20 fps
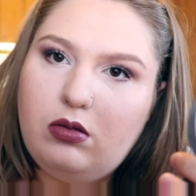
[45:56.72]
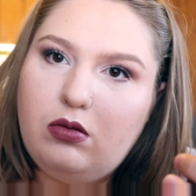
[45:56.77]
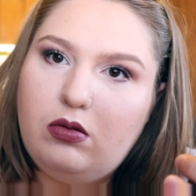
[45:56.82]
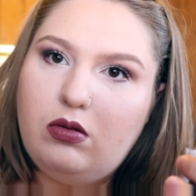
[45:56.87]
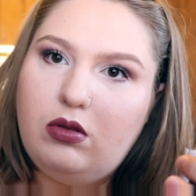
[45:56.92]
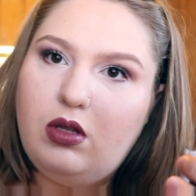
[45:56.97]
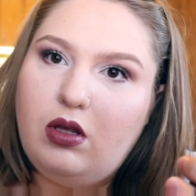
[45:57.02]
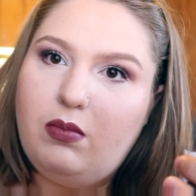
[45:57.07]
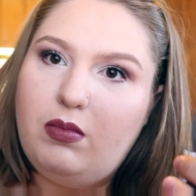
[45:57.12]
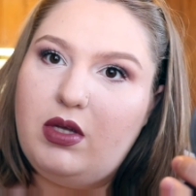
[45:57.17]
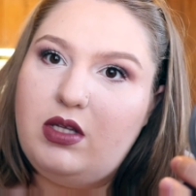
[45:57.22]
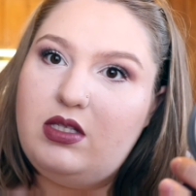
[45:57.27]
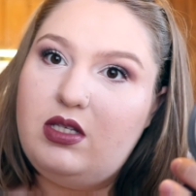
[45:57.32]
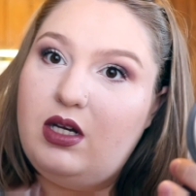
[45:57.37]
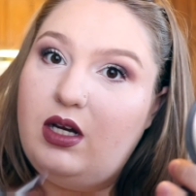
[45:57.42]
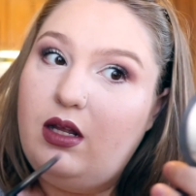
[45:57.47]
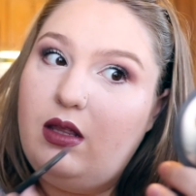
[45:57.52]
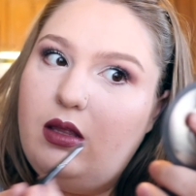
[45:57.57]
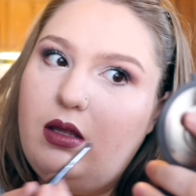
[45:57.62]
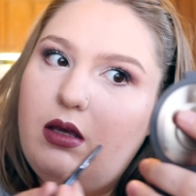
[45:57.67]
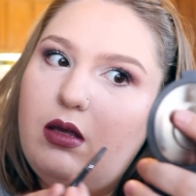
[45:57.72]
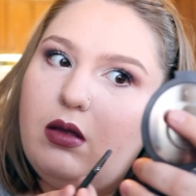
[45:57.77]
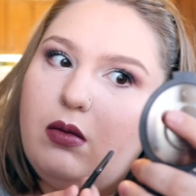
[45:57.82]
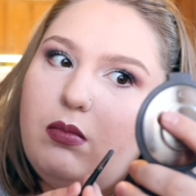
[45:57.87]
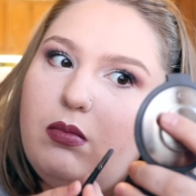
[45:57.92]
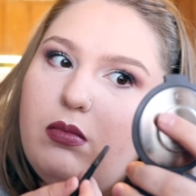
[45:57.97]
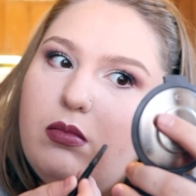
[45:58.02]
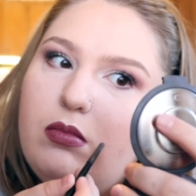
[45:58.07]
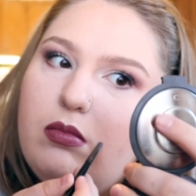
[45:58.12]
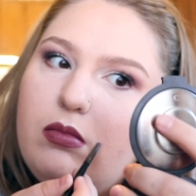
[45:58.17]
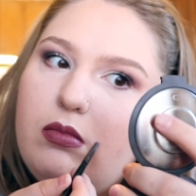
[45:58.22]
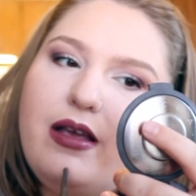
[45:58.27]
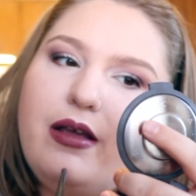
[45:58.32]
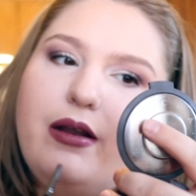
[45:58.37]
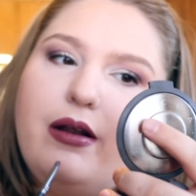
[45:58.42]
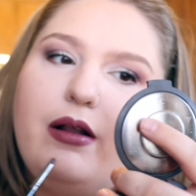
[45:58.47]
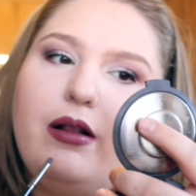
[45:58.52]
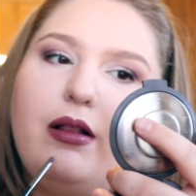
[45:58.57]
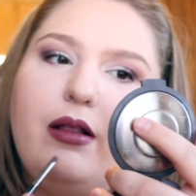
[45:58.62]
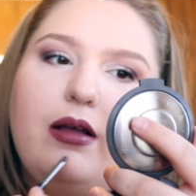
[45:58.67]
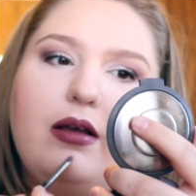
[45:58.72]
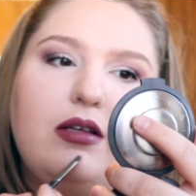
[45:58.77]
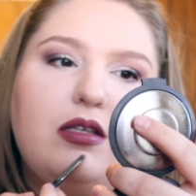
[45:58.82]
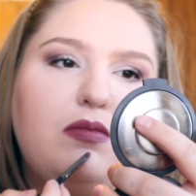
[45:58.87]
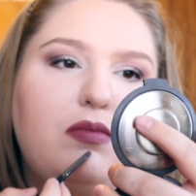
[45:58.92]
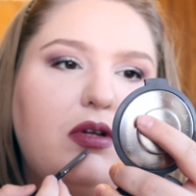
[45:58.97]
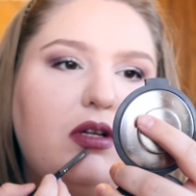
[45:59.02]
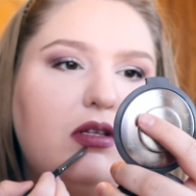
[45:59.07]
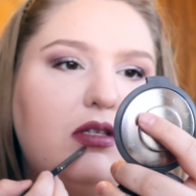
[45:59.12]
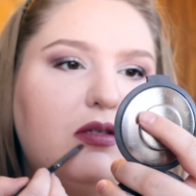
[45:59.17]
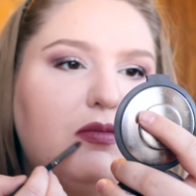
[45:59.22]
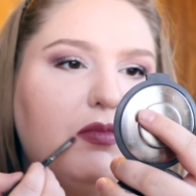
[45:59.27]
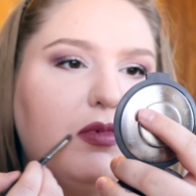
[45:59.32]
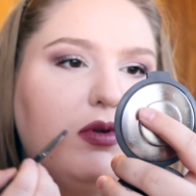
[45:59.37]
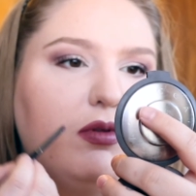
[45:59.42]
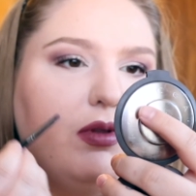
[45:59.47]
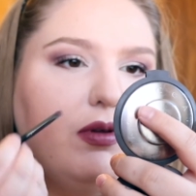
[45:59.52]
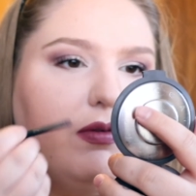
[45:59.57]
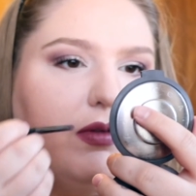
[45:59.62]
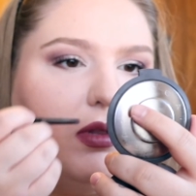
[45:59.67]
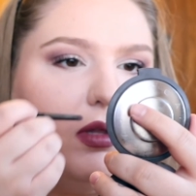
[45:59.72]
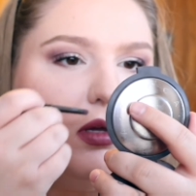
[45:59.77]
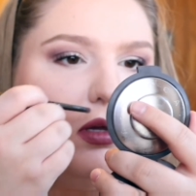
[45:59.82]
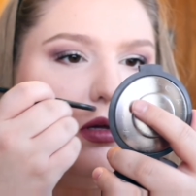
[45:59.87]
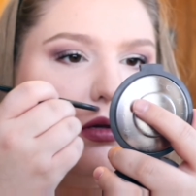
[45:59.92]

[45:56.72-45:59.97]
without messing anything up. That allows me to smooth everything